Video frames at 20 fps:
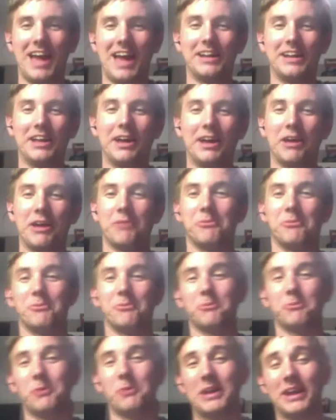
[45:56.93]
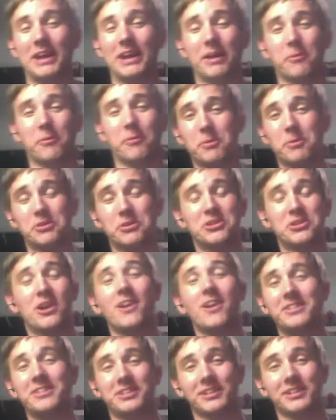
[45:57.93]
we were taunted a lot
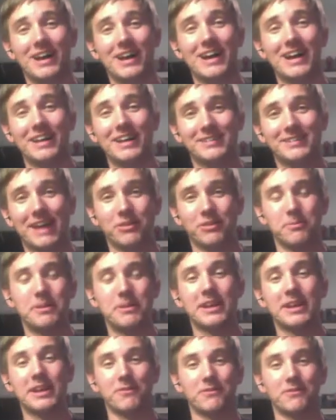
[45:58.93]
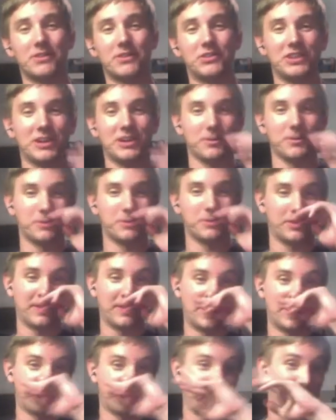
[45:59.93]
at the beginning of this year with that fake
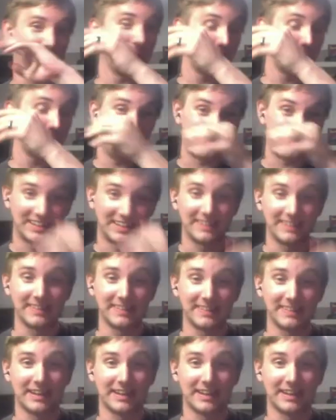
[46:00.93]
website that came out.